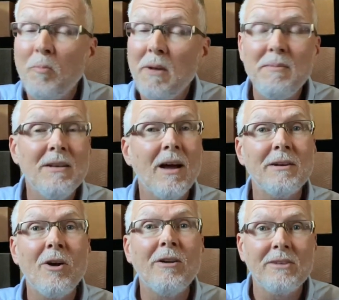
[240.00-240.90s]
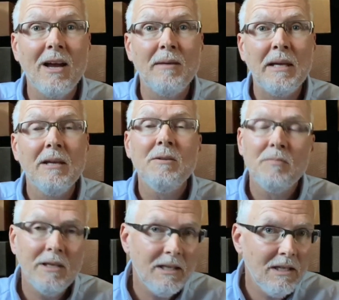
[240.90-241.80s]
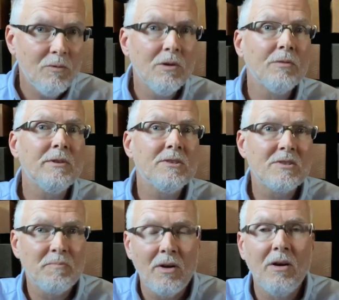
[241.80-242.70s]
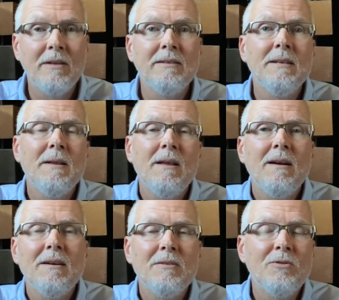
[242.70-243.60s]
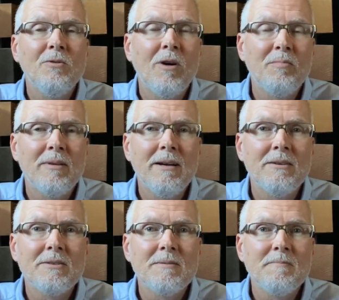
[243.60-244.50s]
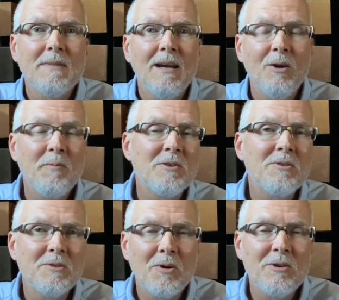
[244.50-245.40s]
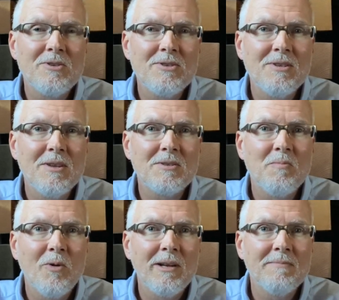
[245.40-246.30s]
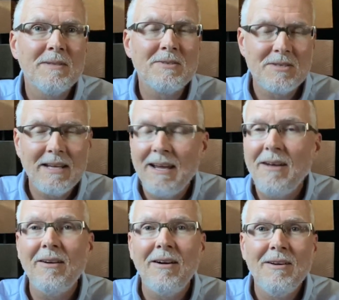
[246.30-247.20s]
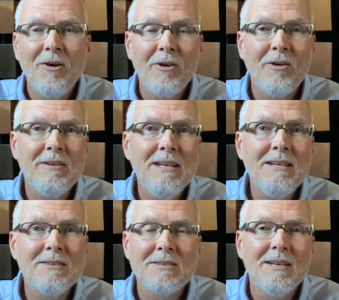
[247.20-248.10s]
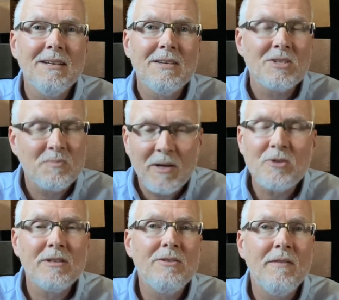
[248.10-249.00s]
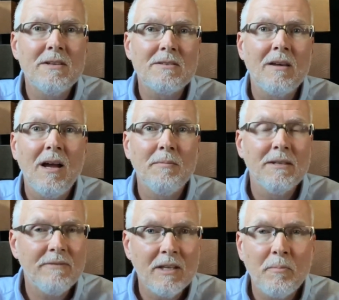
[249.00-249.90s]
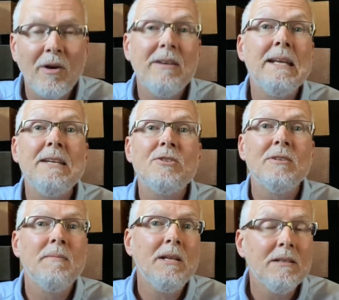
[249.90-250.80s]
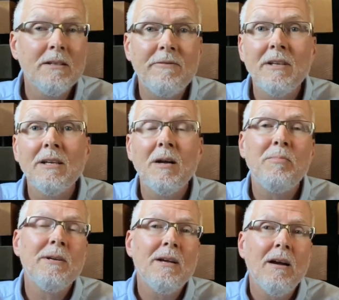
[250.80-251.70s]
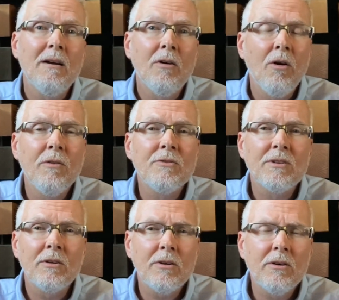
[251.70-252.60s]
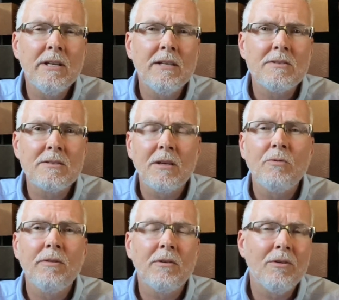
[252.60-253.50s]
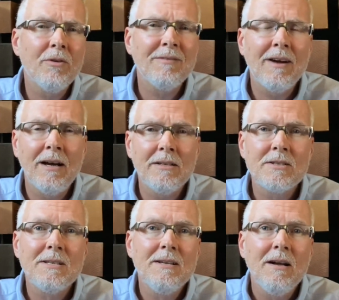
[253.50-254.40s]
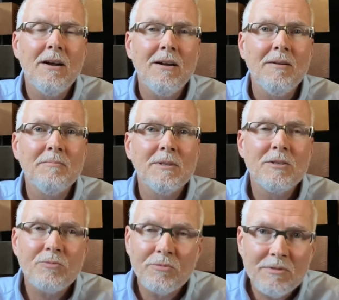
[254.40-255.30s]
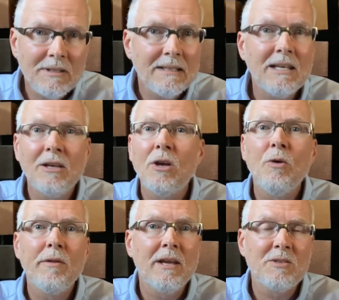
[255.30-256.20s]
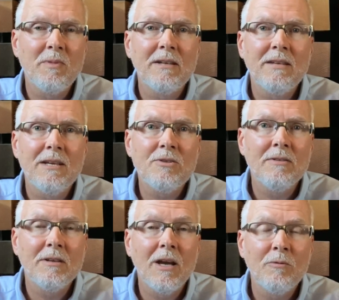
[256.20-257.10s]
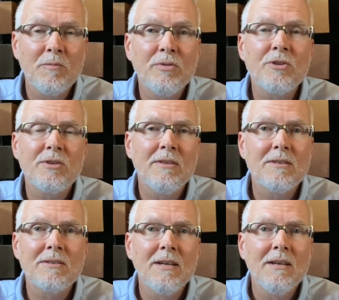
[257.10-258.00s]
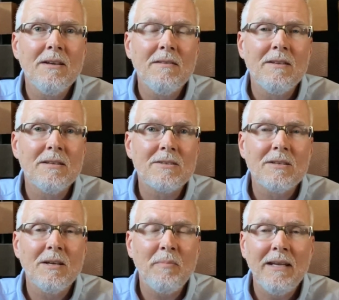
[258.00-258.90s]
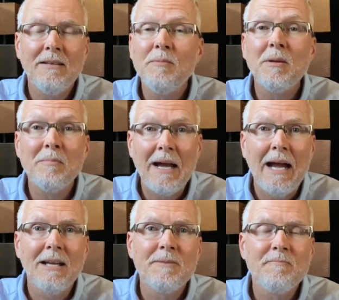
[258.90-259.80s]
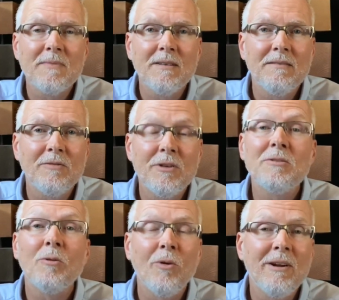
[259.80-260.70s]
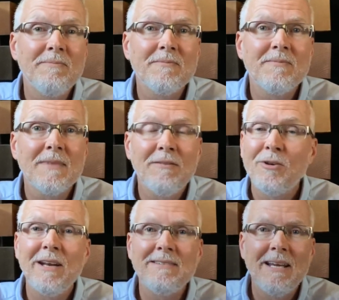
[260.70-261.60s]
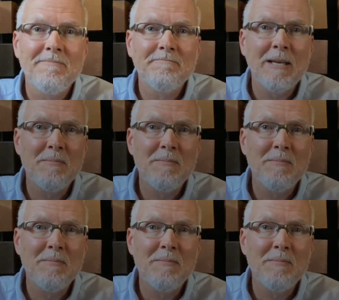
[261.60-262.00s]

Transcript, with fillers: Well, maybe not in our timing, but he will respond uh, to our prayers. I hope this encourages you this morning. Let's stay at our on our knees, especially during this time, lifting up our nation, lifting up uh, all those that are hurting and sick with the coronavirus. Um, let's really go with expectation that God would push this this uh, pandemic back for His glory. Have a great day.